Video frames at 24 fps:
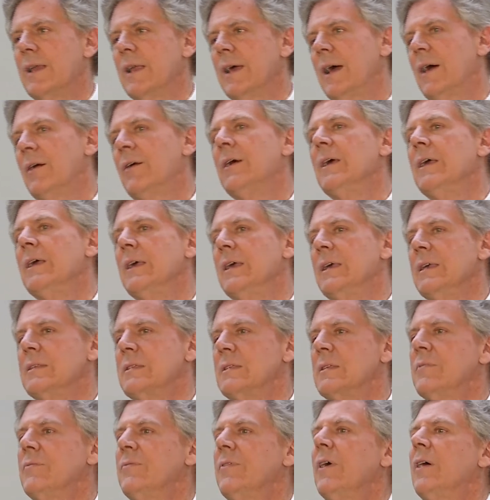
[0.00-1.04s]
now, is
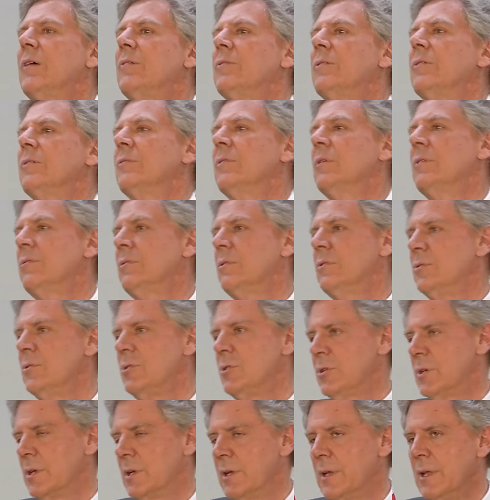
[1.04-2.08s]
the Velvet
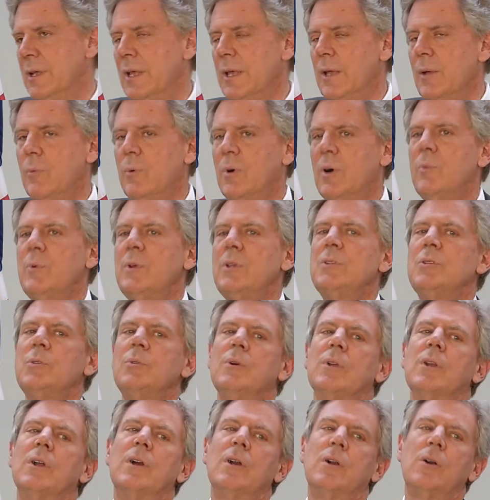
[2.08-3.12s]
Revolution. What we do
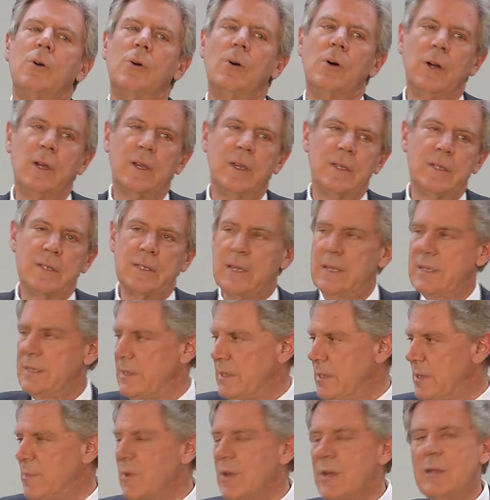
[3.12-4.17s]
in our caucus, and I
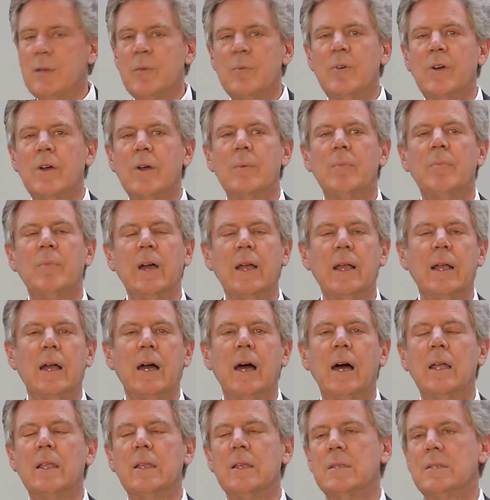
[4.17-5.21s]
see many of our, my
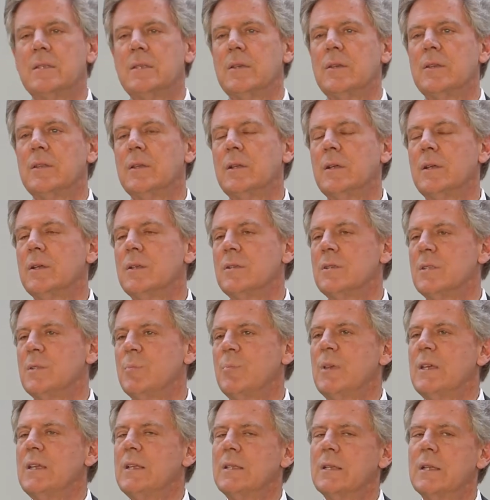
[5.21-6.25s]
colleagues here that are going to
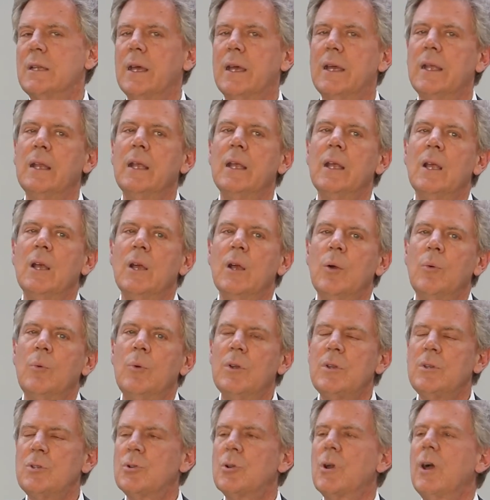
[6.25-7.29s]
speak tonight,
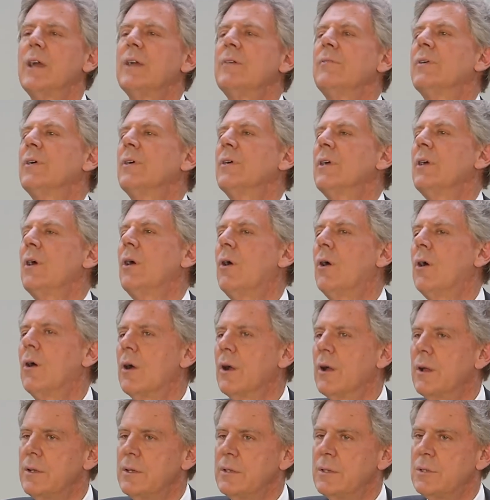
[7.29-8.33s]
we're trying very
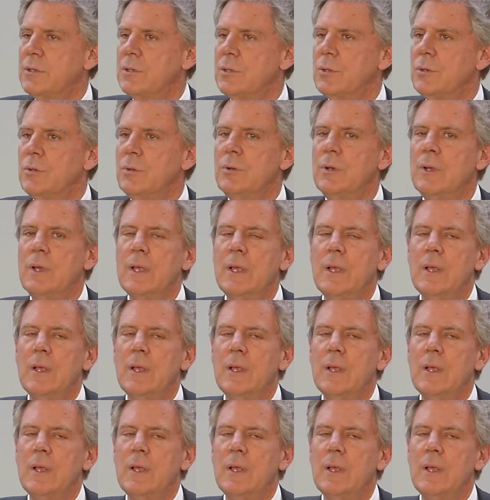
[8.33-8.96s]
hard to